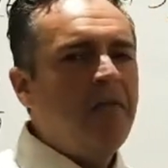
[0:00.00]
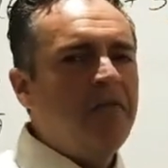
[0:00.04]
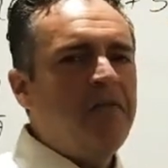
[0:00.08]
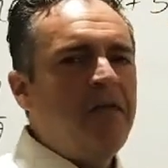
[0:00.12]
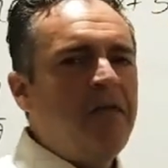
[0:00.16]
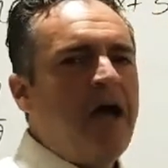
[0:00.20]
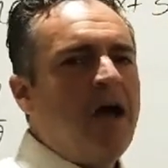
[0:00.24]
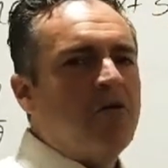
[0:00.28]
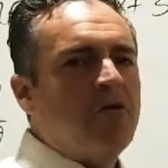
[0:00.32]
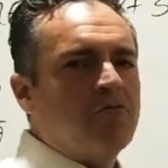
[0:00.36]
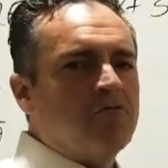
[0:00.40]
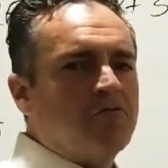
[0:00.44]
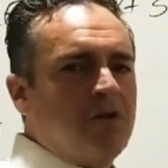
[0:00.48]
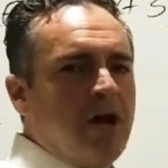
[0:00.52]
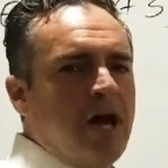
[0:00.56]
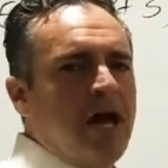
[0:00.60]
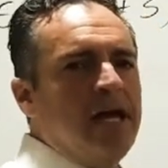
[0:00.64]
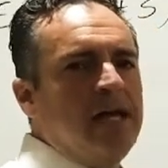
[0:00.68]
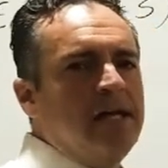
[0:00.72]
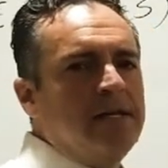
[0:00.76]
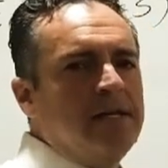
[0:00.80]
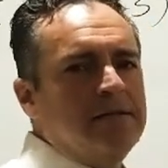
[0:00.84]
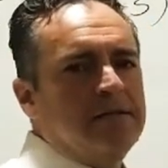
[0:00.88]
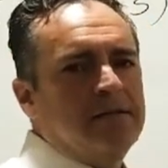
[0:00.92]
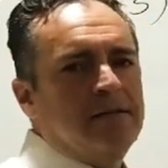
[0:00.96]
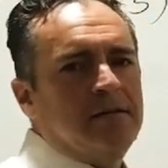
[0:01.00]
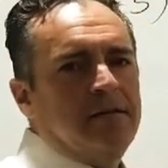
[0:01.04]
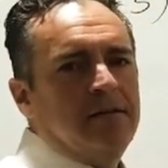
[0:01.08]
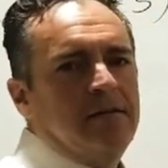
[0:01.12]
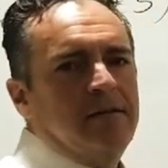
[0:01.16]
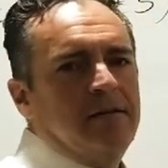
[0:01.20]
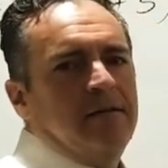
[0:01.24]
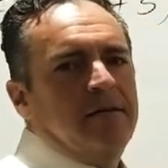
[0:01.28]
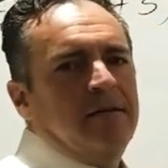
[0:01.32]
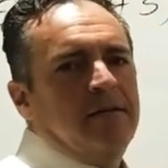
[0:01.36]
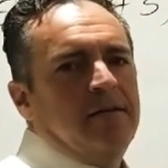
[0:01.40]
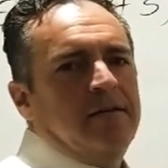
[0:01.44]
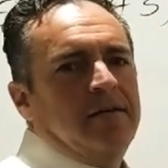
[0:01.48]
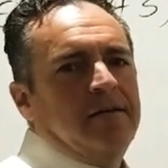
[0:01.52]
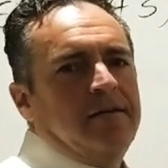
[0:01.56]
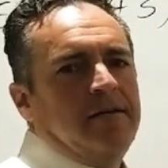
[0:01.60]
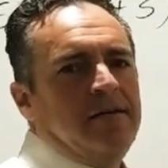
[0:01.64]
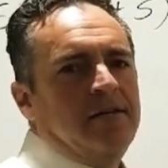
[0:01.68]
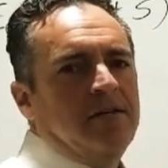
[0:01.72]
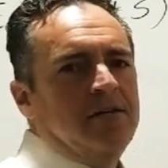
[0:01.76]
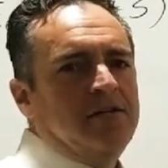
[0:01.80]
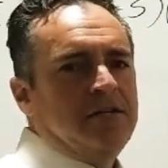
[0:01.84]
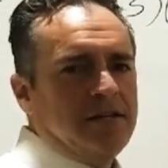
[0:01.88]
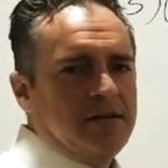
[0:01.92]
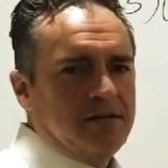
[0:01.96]
that right,
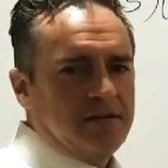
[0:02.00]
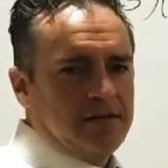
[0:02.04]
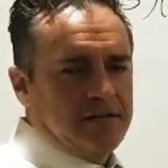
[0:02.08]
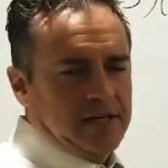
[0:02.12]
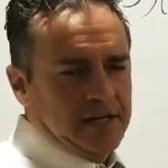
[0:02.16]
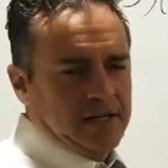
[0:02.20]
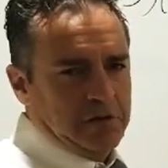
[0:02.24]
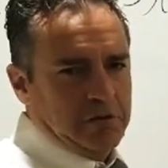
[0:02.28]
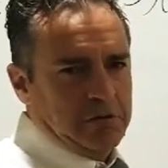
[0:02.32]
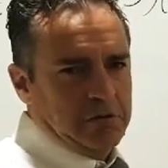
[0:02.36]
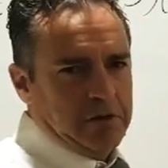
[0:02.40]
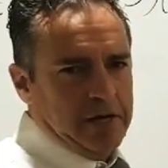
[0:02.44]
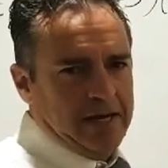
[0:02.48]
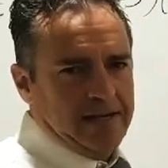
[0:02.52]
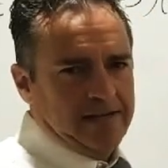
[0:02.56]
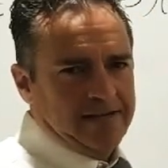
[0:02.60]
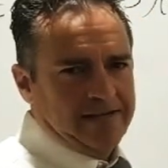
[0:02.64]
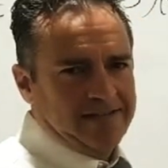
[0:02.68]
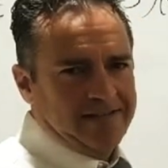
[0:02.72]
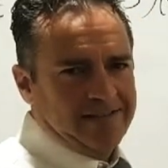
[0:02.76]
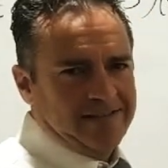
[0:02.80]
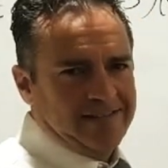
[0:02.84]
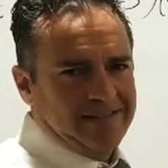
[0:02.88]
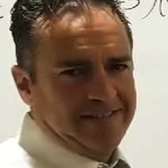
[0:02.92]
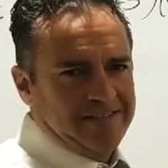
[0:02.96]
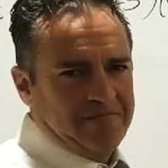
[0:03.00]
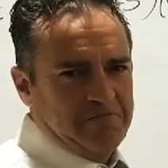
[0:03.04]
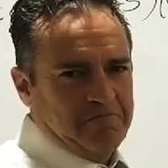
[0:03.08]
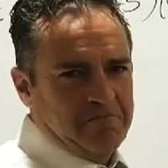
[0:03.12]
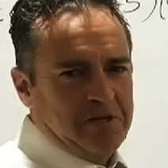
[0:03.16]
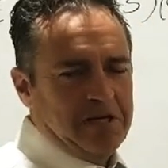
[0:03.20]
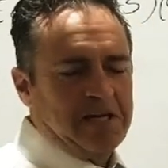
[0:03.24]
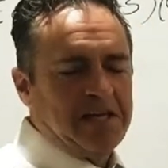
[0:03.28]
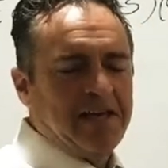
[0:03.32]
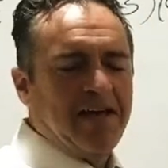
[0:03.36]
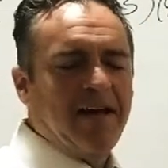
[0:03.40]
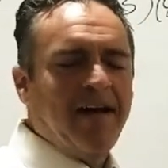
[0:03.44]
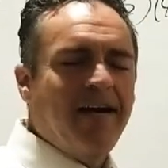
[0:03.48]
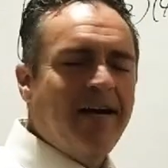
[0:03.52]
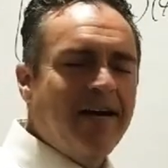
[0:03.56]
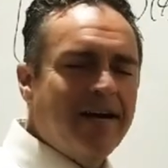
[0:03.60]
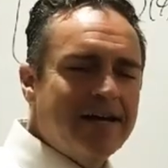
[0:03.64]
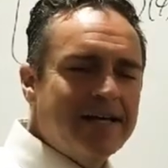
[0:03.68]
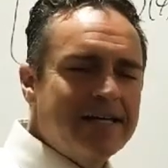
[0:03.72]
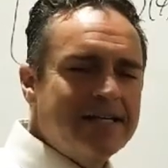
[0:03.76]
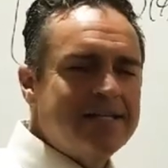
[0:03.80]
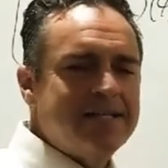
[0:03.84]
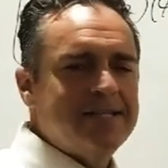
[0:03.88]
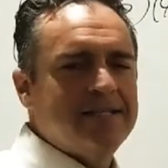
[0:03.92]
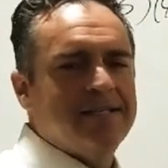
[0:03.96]
you didn't get it right.
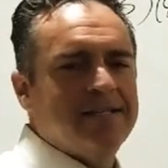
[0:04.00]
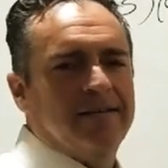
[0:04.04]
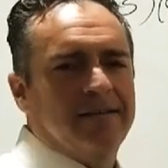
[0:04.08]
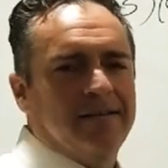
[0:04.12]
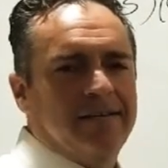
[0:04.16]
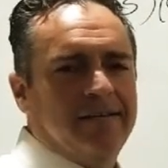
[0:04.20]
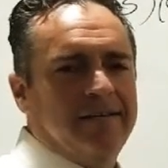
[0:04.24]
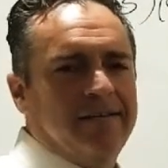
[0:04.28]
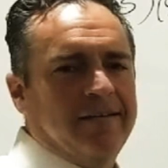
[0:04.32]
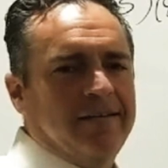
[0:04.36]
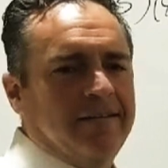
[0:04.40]
Because,